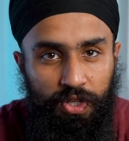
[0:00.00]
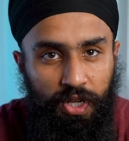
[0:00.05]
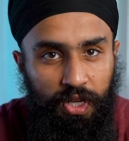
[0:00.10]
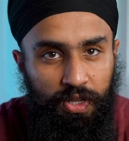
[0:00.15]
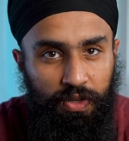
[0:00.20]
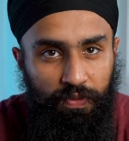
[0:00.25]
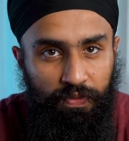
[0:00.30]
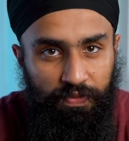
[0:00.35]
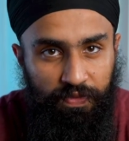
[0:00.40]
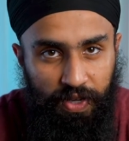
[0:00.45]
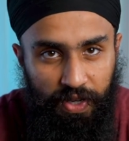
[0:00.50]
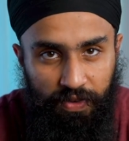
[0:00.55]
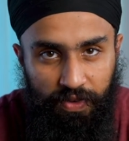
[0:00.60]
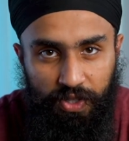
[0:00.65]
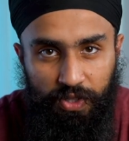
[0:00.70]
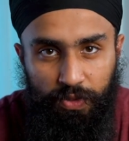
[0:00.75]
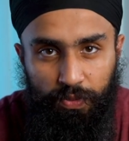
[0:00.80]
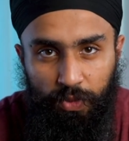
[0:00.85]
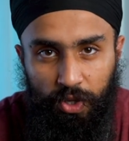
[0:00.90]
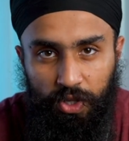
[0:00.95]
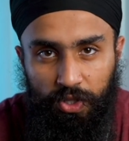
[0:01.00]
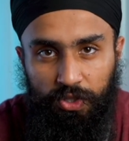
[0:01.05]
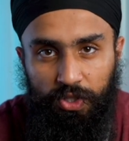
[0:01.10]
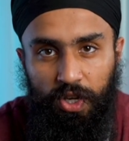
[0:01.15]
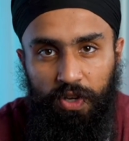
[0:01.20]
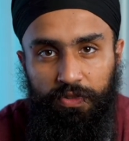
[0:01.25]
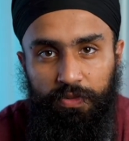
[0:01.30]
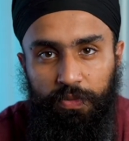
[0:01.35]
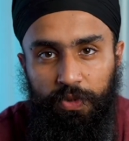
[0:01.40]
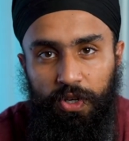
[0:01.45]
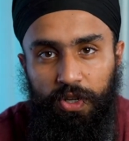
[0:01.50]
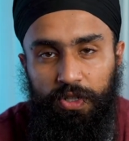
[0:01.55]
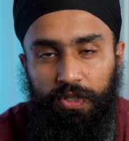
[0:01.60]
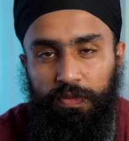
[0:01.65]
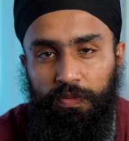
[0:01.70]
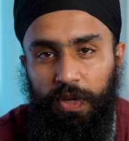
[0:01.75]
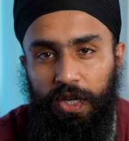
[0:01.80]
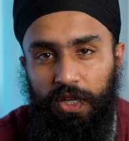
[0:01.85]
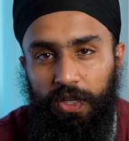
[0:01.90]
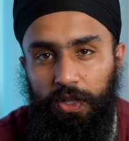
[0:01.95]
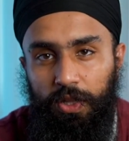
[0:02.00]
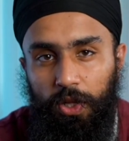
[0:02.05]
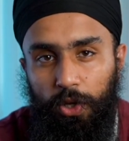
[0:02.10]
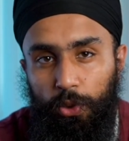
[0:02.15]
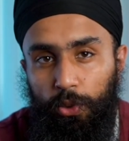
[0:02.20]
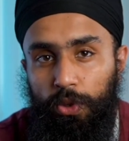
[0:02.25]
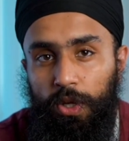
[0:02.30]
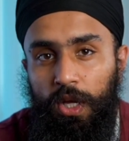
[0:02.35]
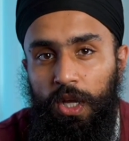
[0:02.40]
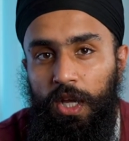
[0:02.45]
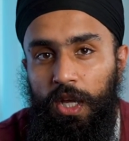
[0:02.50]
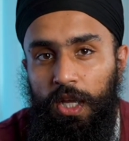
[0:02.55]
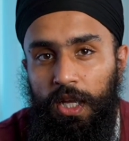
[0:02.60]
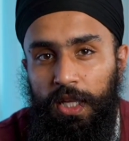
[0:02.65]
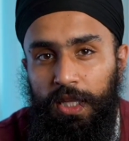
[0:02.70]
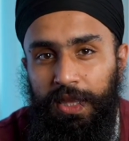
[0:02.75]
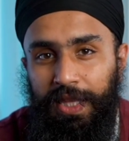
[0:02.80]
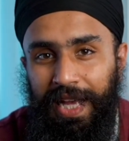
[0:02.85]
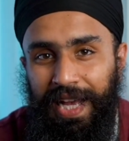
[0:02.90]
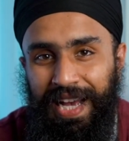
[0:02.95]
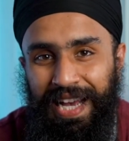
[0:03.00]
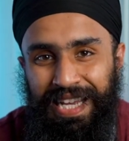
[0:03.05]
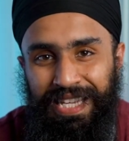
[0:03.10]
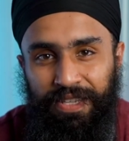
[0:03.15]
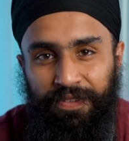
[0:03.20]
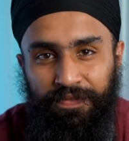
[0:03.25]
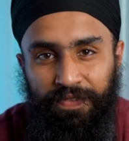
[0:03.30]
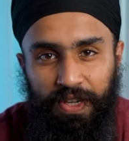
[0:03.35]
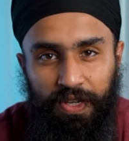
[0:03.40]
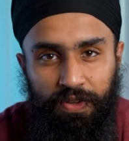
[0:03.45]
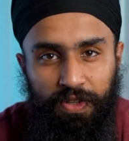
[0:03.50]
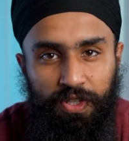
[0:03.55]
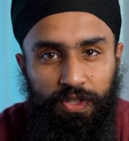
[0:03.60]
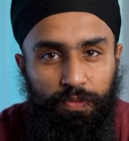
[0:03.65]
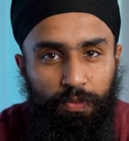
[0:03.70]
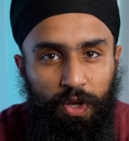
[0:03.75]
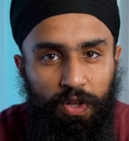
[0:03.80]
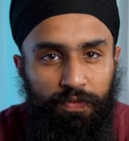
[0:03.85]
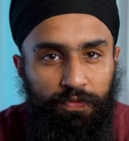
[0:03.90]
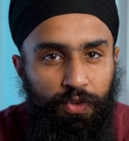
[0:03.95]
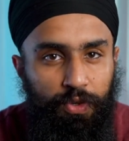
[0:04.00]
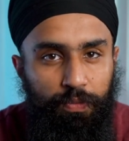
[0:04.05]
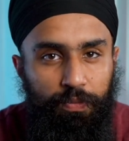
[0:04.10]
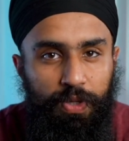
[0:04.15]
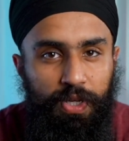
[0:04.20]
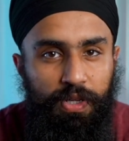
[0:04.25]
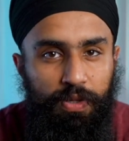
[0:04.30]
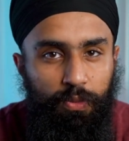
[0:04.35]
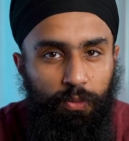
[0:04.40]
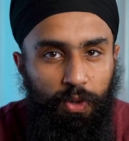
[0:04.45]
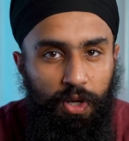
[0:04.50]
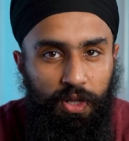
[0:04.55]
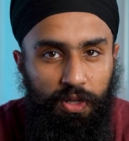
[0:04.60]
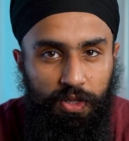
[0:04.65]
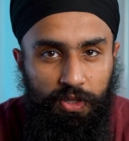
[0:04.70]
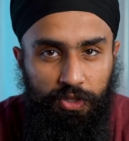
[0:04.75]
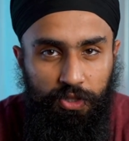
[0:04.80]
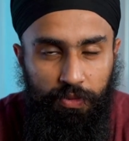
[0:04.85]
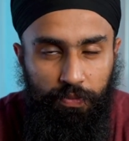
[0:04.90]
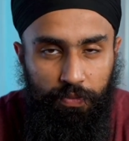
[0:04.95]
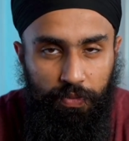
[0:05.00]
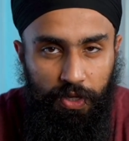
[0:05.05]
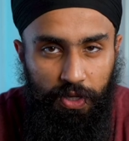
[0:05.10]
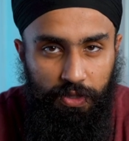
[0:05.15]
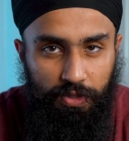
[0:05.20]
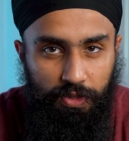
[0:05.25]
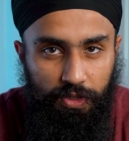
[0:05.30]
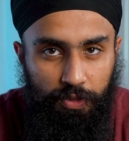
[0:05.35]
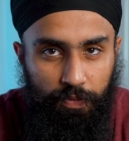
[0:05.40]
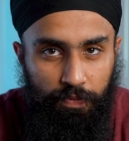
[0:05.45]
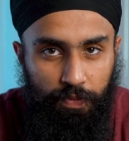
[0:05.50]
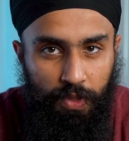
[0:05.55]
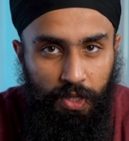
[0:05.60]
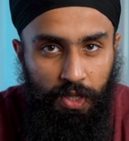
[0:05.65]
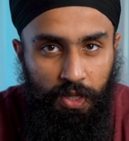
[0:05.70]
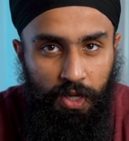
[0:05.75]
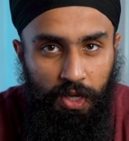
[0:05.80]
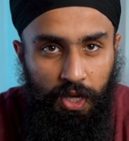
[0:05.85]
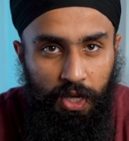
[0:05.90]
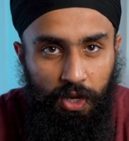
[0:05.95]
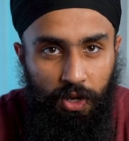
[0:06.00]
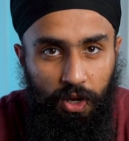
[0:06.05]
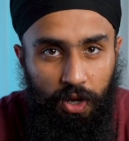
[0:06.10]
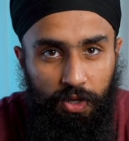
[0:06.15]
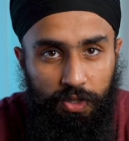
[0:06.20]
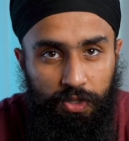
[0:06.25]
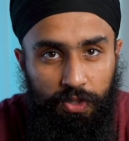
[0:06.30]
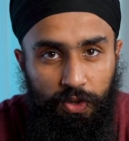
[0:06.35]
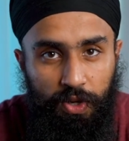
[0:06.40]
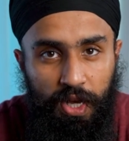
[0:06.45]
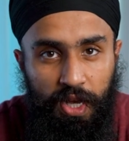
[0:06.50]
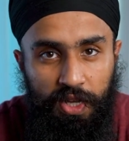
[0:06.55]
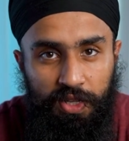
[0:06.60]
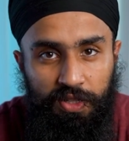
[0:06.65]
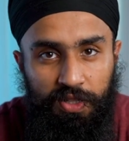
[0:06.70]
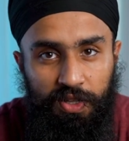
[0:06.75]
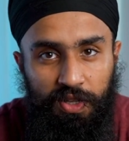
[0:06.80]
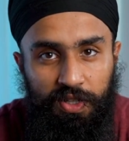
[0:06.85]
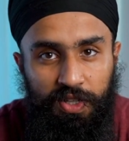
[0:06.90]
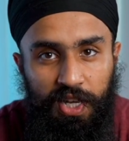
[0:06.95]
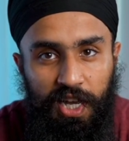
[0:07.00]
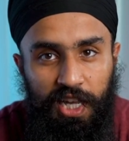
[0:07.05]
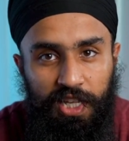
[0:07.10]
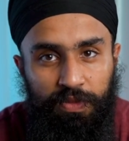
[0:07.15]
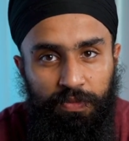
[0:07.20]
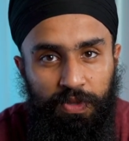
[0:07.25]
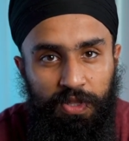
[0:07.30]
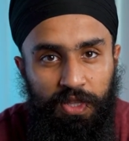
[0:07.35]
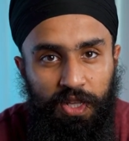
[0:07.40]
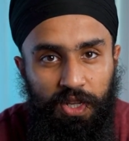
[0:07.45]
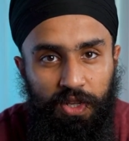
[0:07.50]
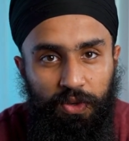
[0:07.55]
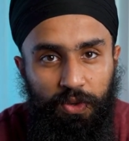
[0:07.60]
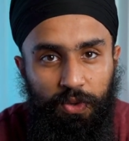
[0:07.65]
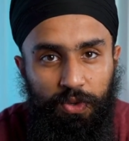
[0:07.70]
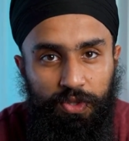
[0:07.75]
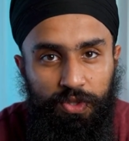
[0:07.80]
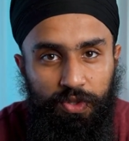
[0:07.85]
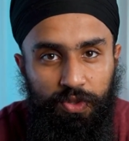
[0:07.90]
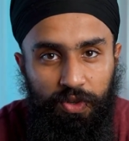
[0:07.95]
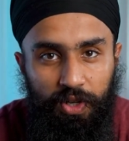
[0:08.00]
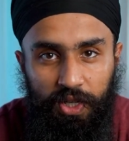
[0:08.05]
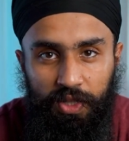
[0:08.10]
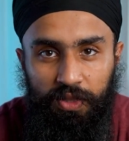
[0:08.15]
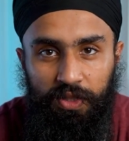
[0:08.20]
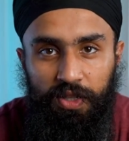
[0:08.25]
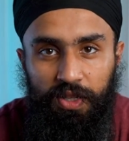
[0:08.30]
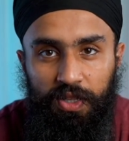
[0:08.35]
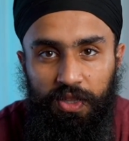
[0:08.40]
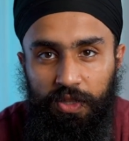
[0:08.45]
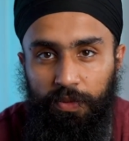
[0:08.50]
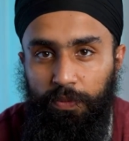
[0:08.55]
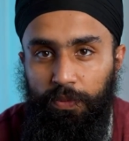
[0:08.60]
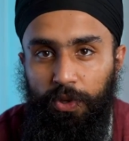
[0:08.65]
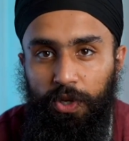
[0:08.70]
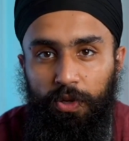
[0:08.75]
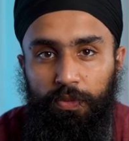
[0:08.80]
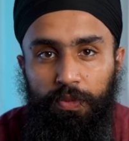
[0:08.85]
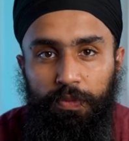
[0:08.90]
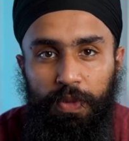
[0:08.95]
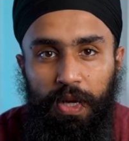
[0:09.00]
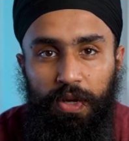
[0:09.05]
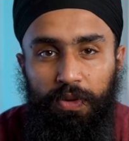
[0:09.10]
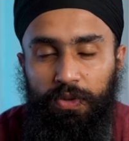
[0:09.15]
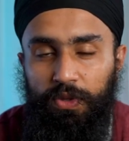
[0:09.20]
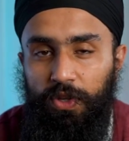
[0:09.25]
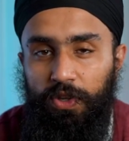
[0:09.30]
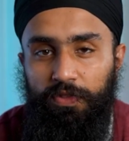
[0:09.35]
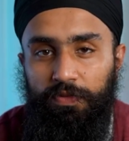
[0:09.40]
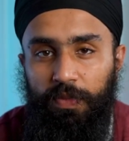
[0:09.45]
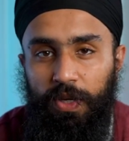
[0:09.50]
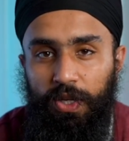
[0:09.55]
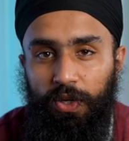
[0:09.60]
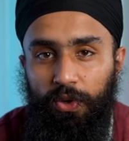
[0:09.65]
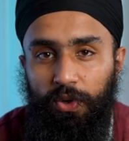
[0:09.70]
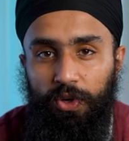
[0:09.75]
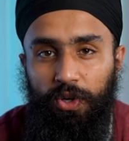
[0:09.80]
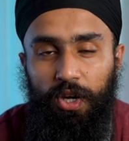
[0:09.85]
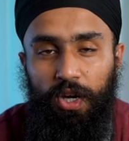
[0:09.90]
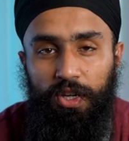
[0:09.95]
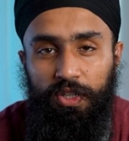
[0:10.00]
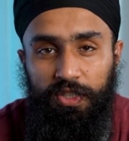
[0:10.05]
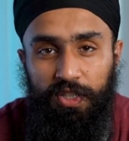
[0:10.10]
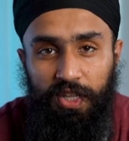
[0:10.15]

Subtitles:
and a very small softbox by Glow that has a very small footprint while it's compressed. It also has an attachment that goes directly in the bulb mount of my Godox